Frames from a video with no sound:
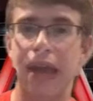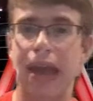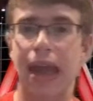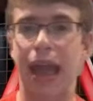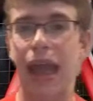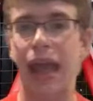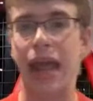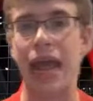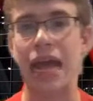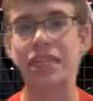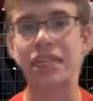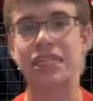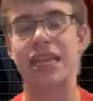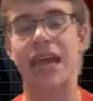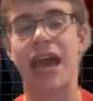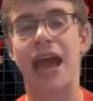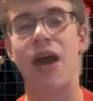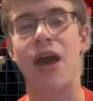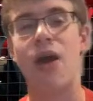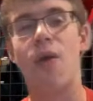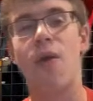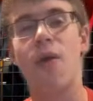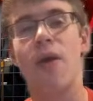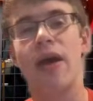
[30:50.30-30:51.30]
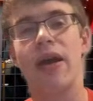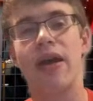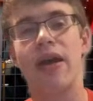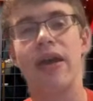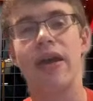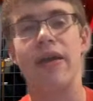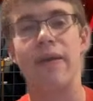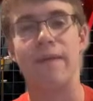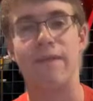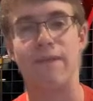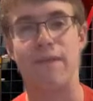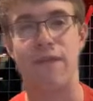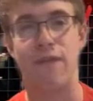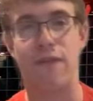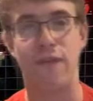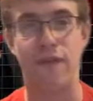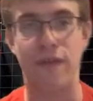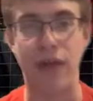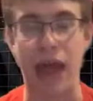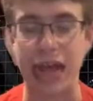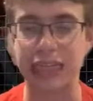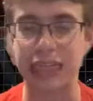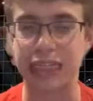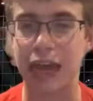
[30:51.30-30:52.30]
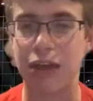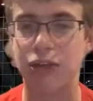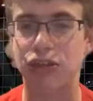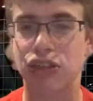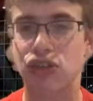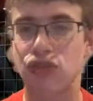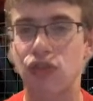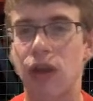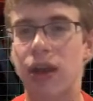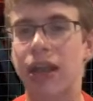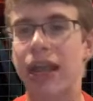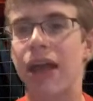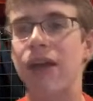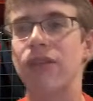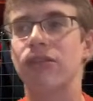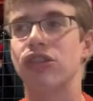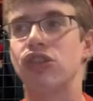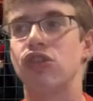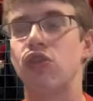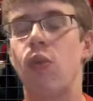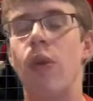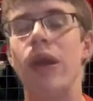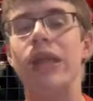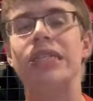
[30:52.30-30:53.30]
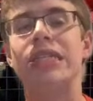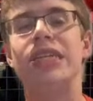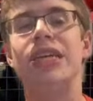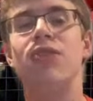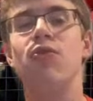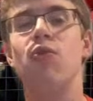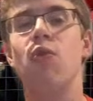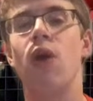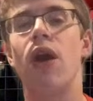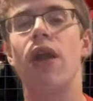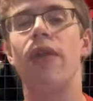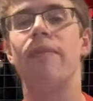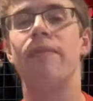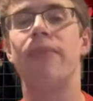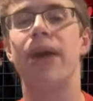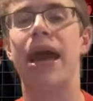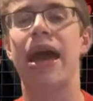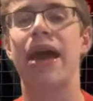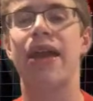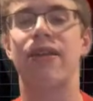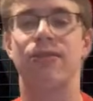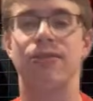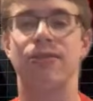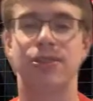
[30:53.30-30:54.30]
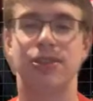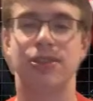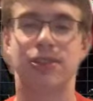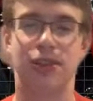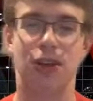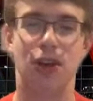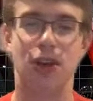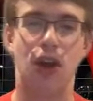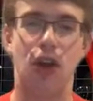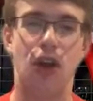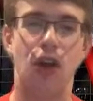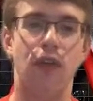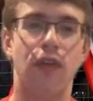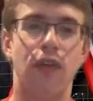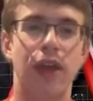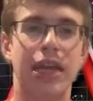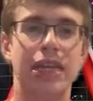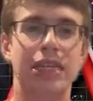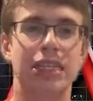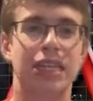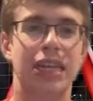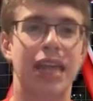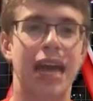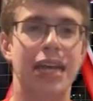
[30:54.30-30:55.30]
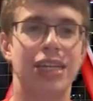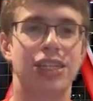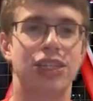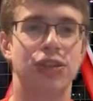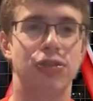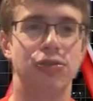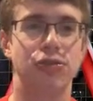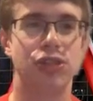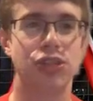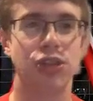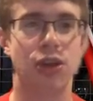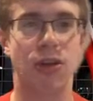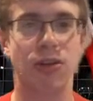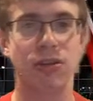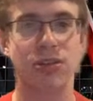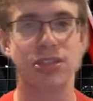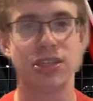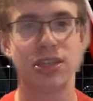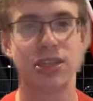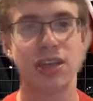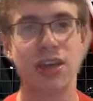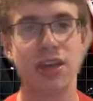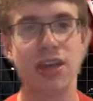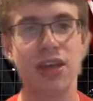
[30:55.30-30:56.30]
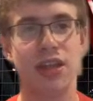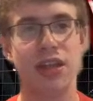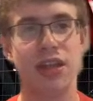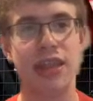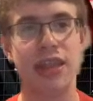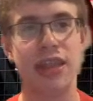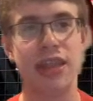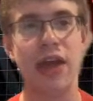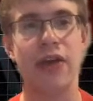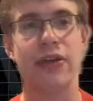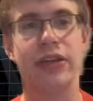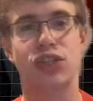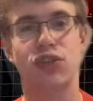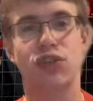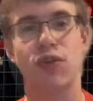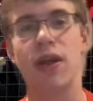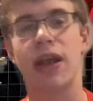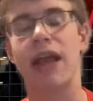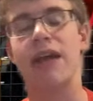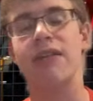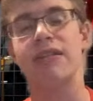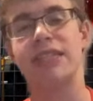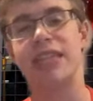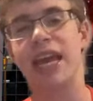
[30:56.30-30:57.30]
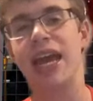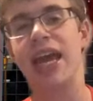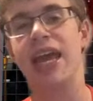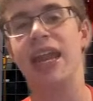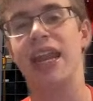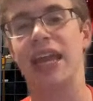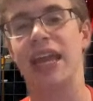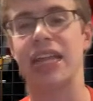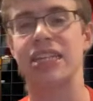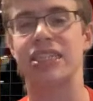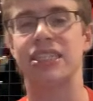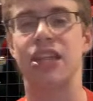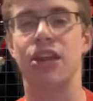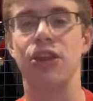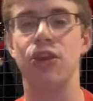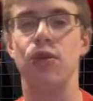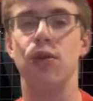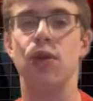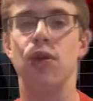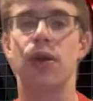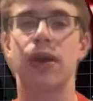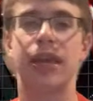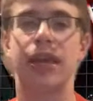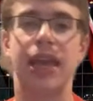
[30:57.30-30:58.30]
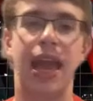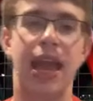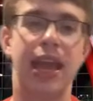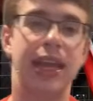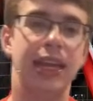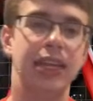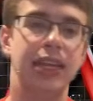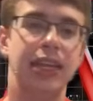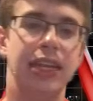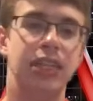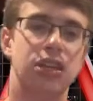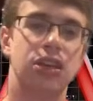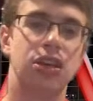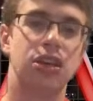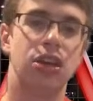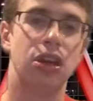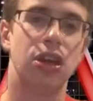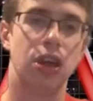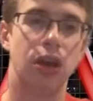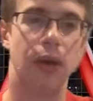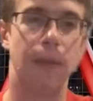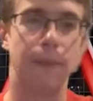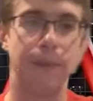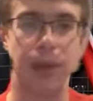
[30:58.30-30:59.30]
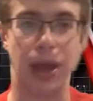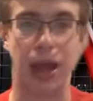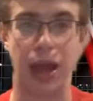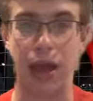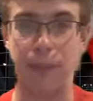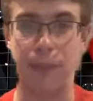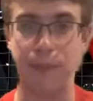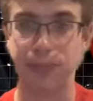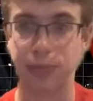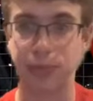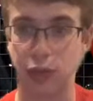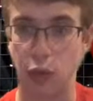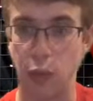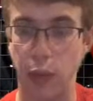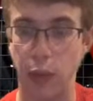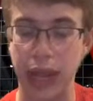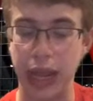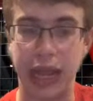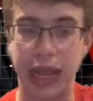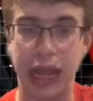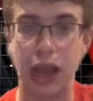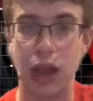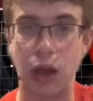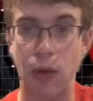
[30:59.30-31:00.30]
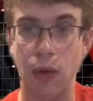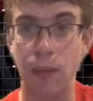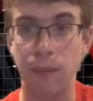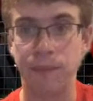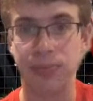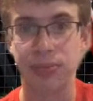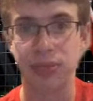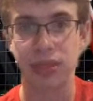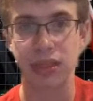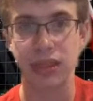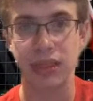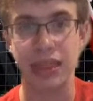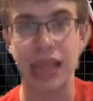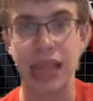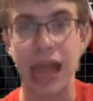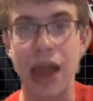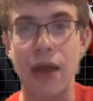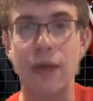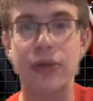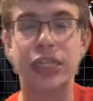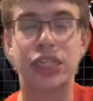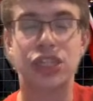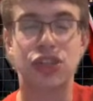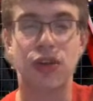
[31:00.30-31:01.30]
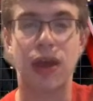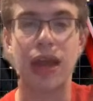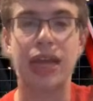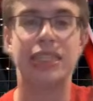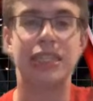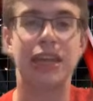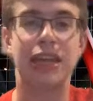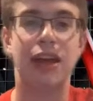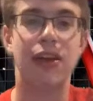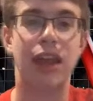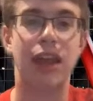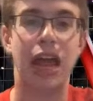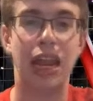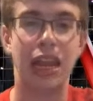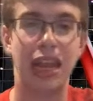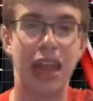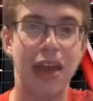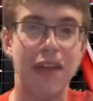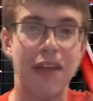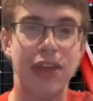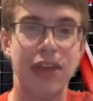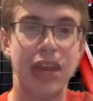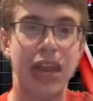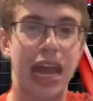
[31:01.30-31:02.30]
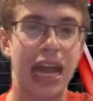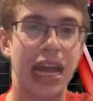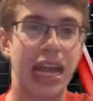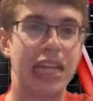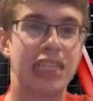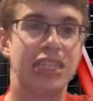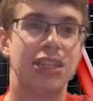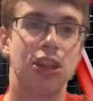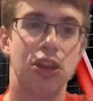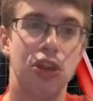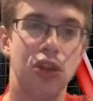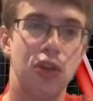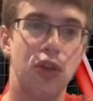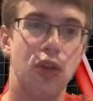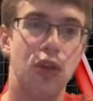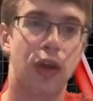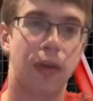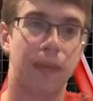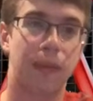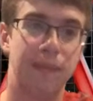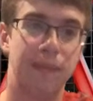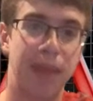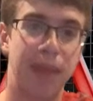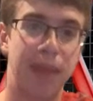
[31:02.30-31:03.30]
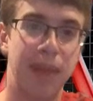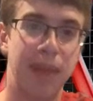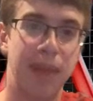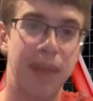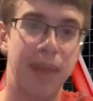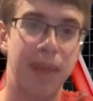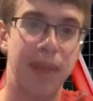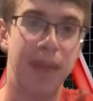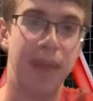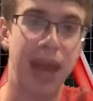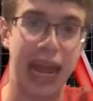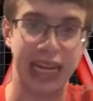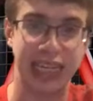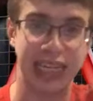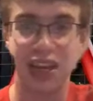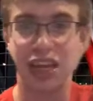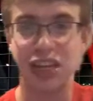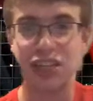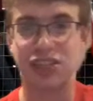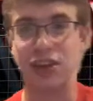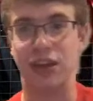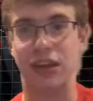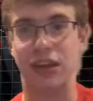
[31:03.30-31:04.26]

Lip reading: has now struck out 21 batters over his last 2 starts. Now, he struck out 10 against the New York Yankees a week ago. Now he strikes out 11 against the New York Mets to